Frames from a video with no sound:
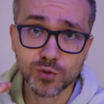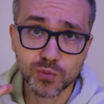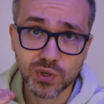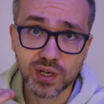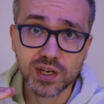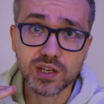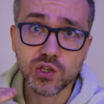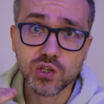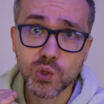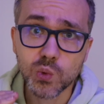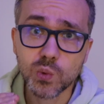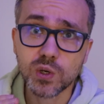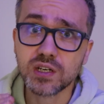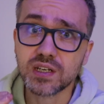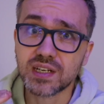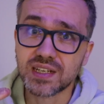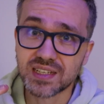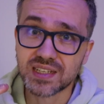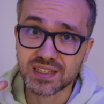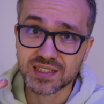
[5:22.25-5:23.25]
a brand new
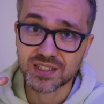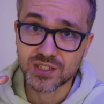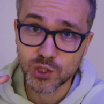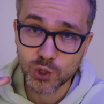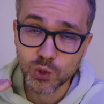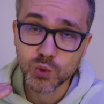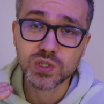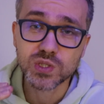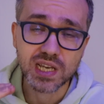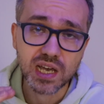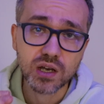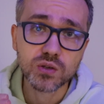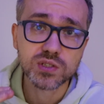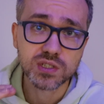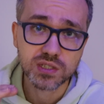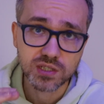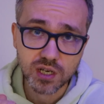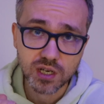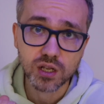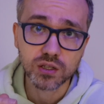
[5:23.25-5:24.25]
one, is
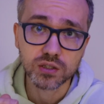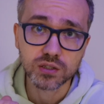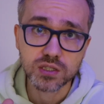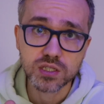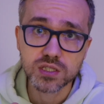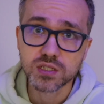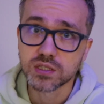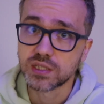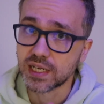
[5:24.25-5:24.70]
$2,000.